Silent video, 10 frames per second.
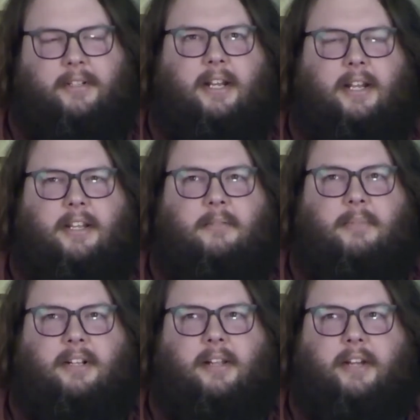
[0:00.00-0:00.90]
And it can
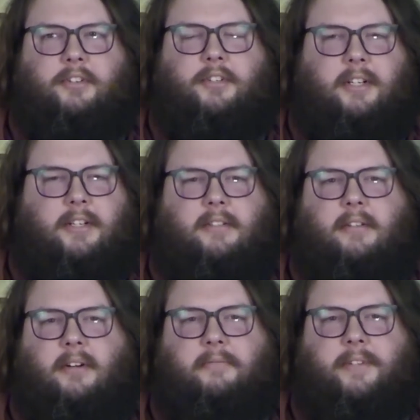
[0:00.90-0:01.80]
be like shitty
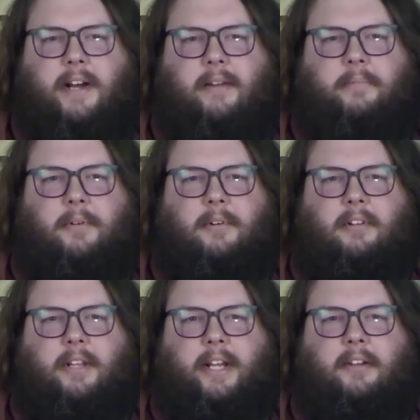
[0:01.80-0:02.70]
stovetop or
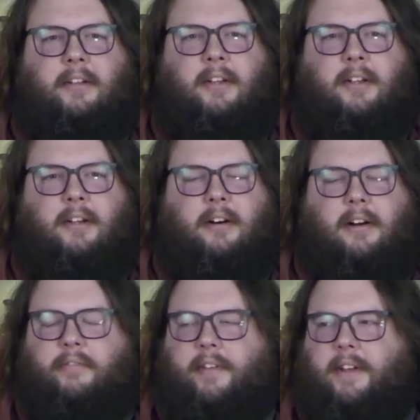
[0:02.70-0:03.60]
like
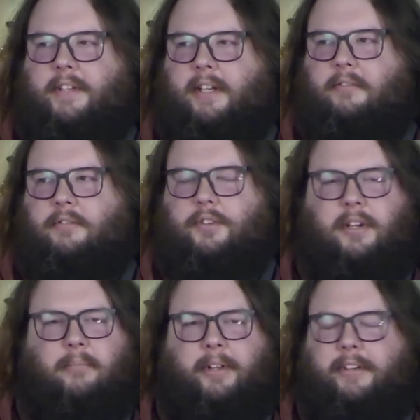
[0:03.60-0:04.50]
authentic
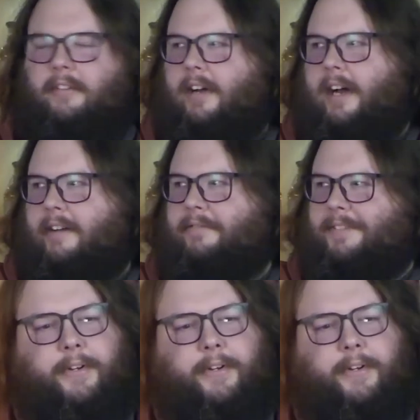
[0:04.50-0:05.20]
giblet craft.